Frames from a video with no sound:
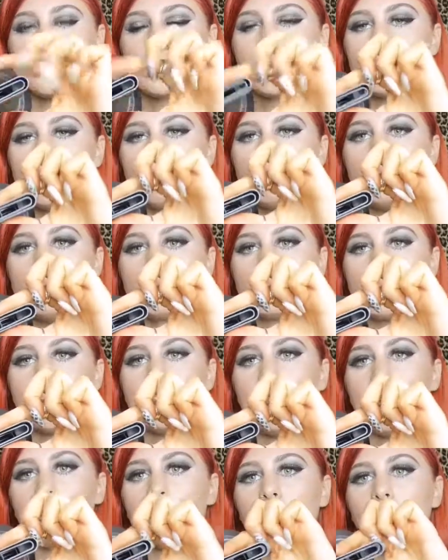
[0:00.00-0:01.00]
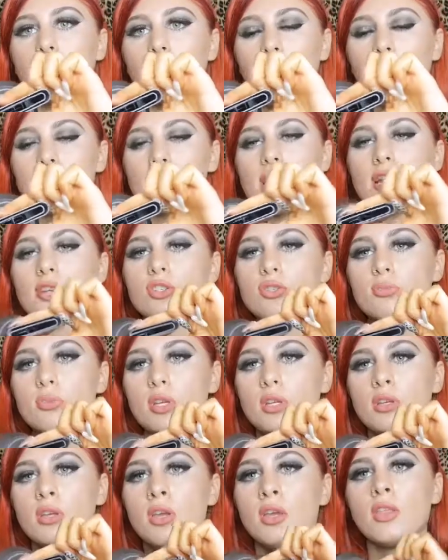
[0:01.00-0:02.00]
So the more dynamic that
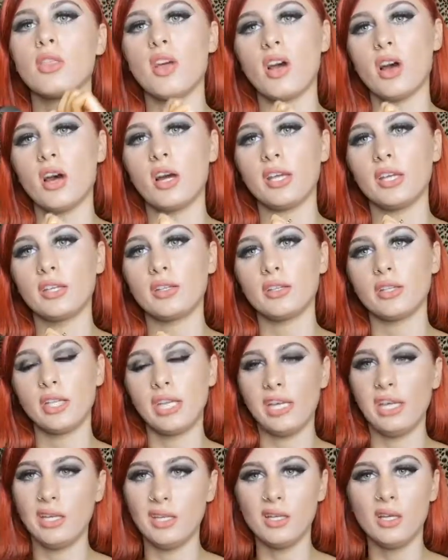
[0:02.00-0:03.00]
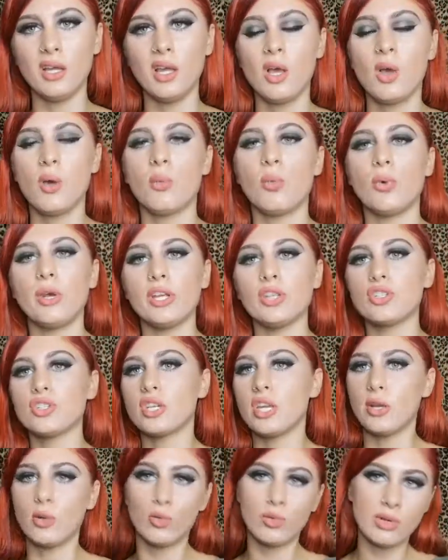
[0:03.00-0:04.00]
attachment, the higher the heat,
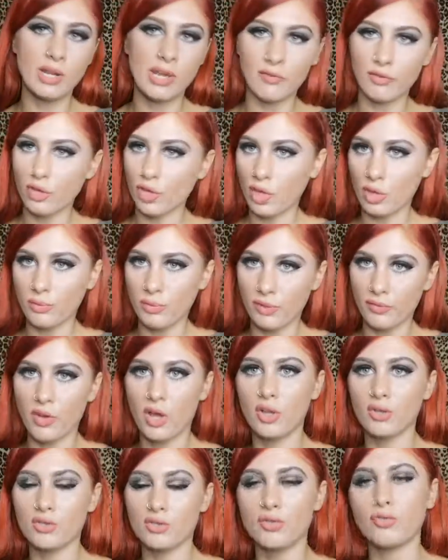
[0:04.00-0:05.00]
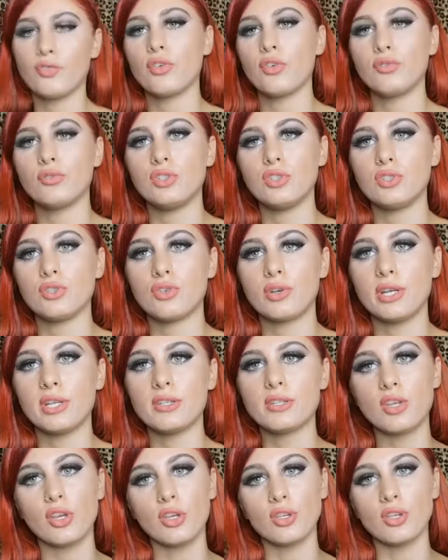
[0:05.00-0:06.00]
which it will never go above 150
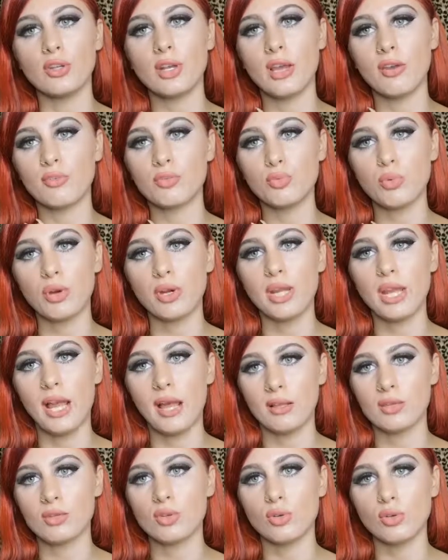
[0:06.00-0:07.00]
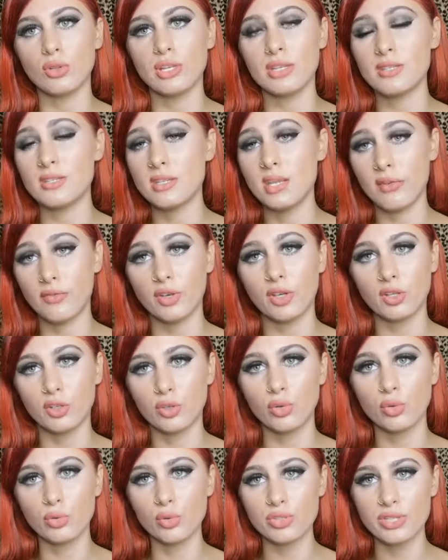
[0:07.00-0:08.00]
degrees, so you don't have to worry at all. It's never
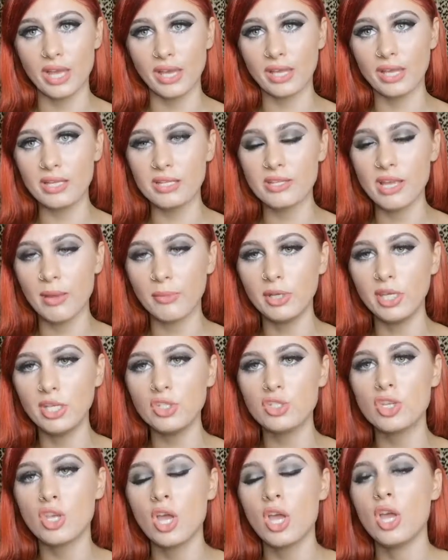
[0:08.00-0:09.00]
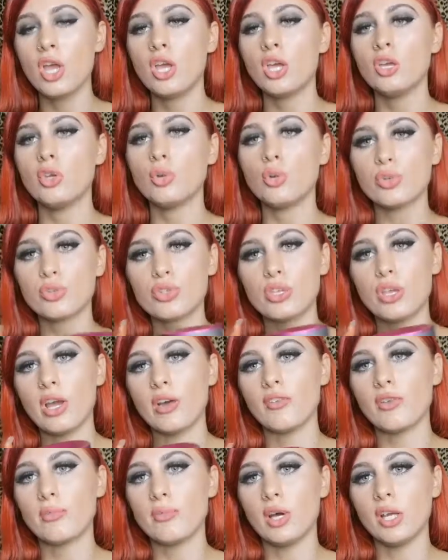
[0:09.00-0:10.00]
going to cause that heat damage. You also
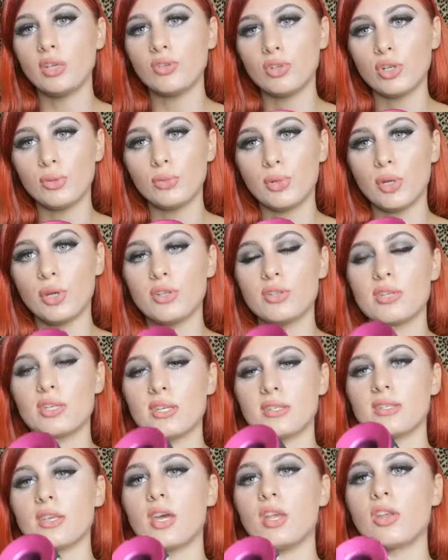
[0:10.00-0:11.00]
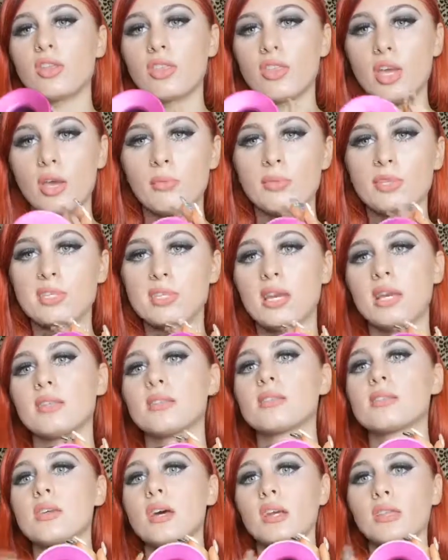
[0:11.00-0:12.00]
have a microprocessor and a thermostat
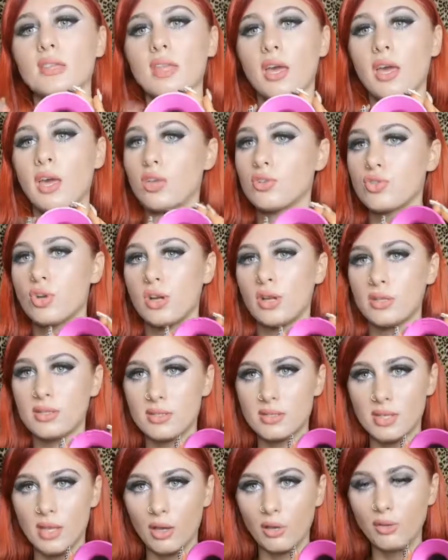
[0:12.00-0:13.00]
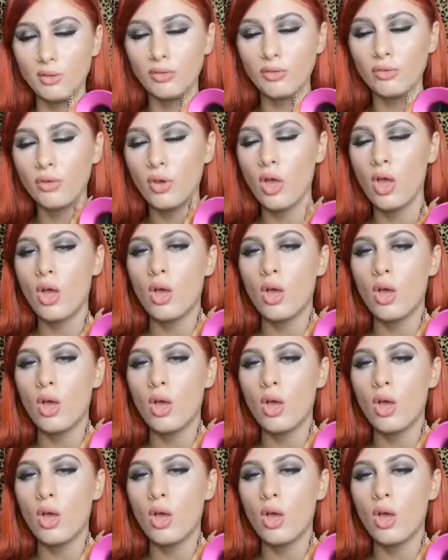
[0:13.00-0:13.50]
inside the hairdryer itself.